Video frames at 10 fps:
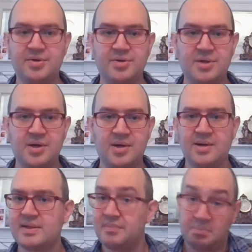on your
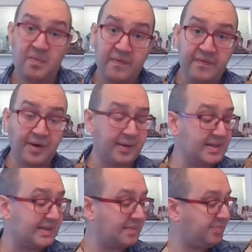turn. It's
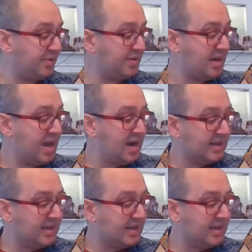fairly simple.